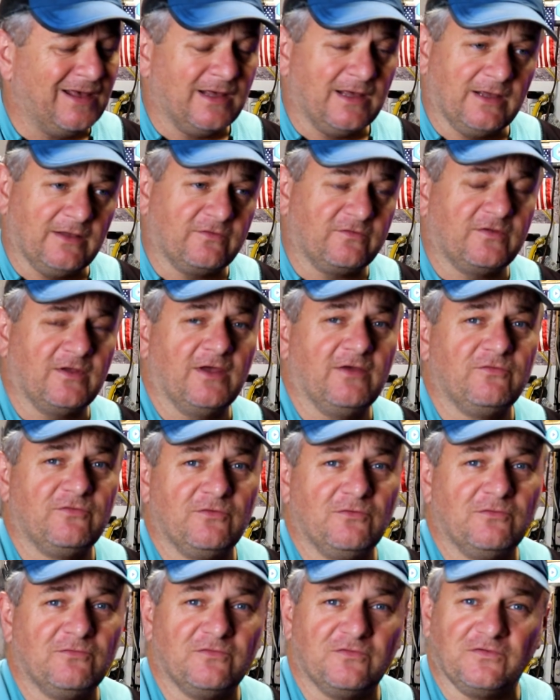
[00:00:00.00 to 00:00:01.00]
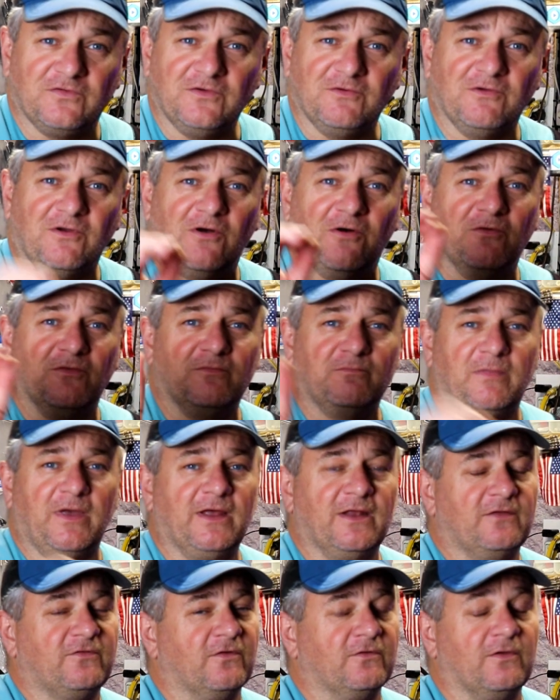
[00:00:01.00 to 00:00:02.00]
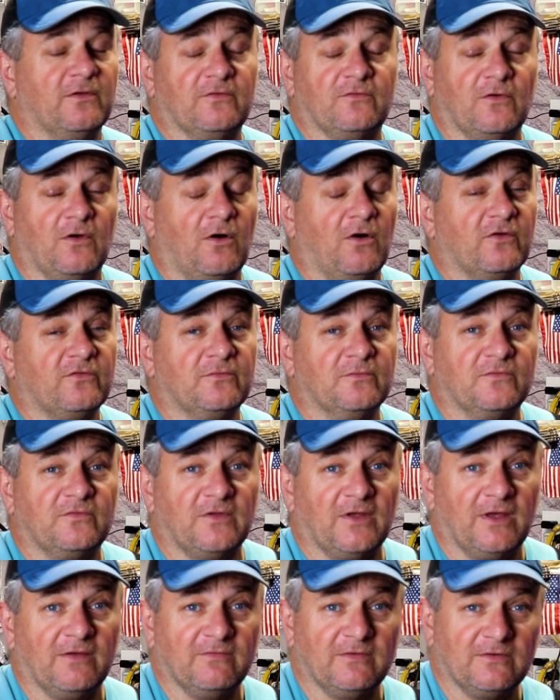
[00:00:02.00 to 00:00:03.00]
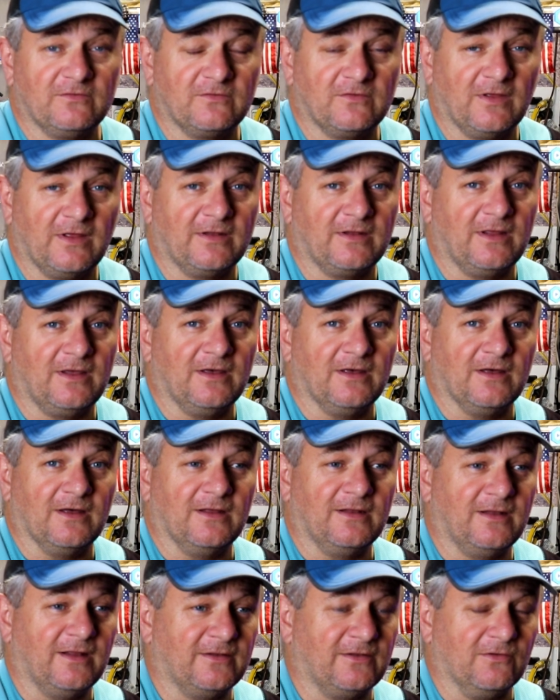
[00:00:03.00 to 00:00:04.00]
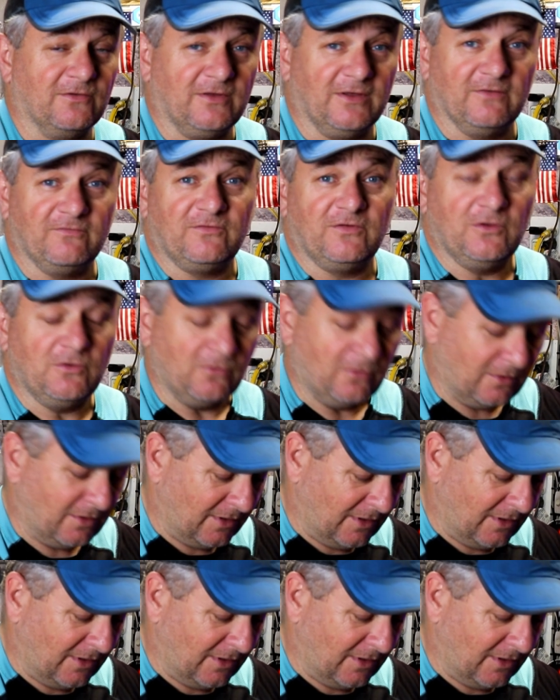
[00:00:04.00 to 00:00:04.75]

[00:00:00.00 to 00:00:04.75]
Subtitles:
It saves you 0. Man, it's awesome savings that they'll give to you.